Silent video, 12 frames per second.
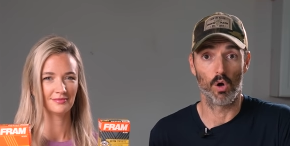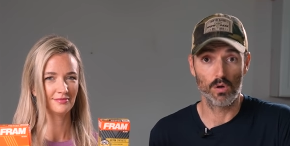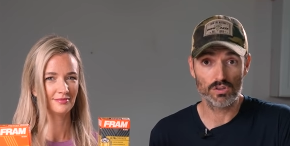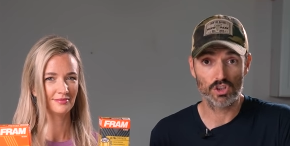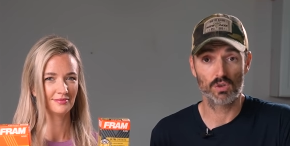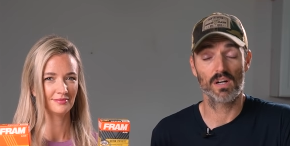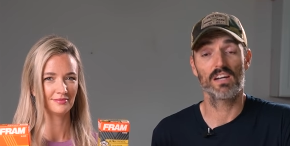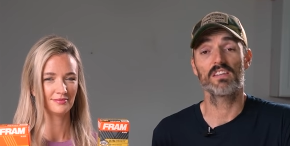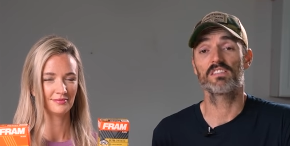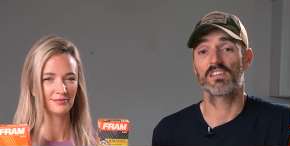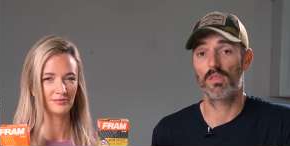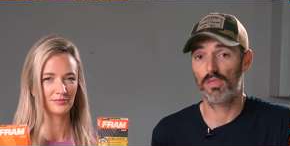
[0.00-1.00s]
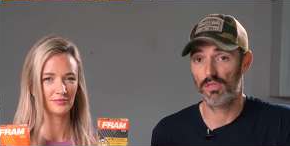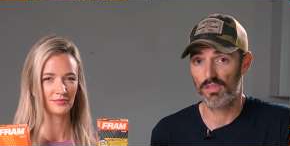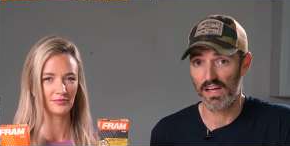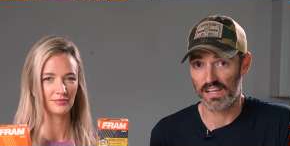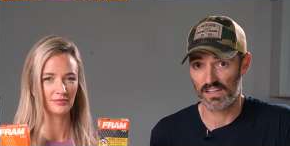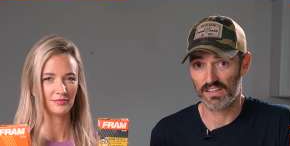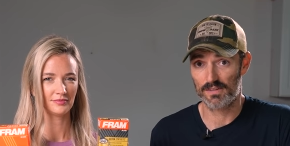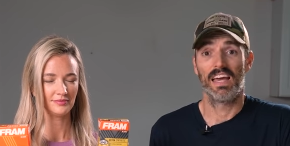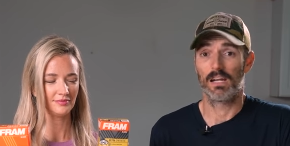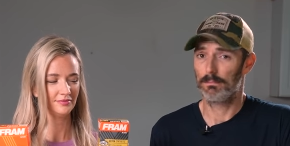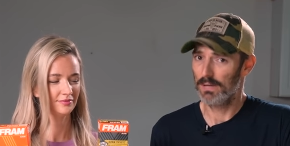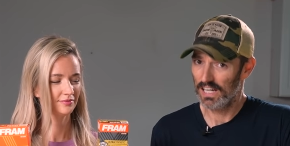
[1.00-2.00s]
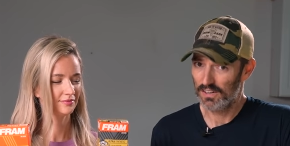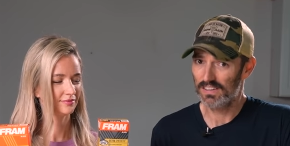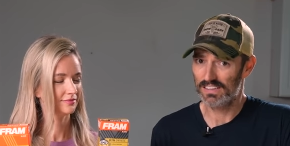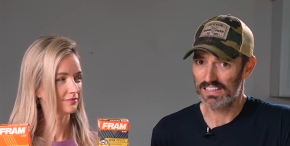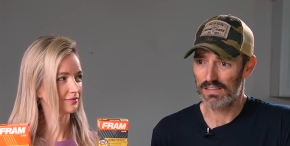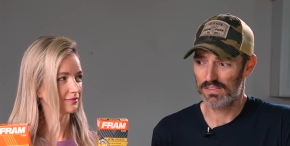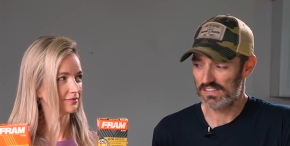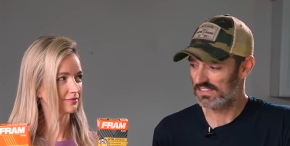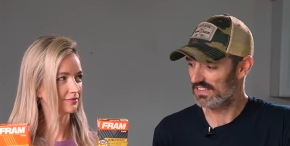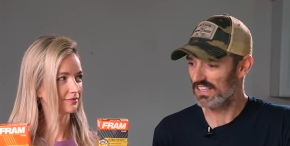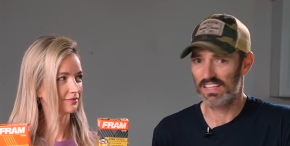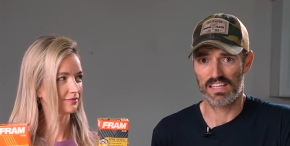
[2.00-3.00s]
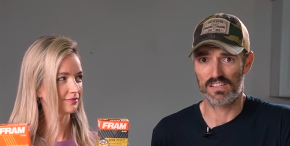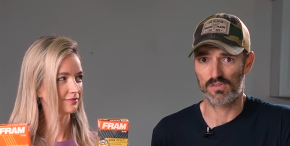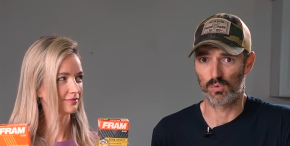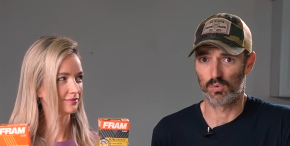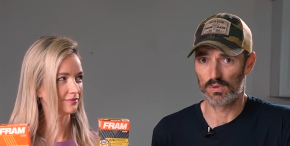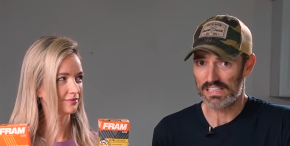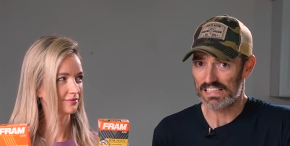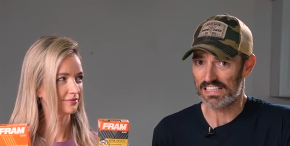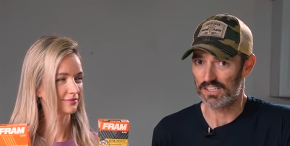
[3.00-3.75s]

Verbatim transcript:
Speaker 1: Ultra Synthetic, and apparently this thing is really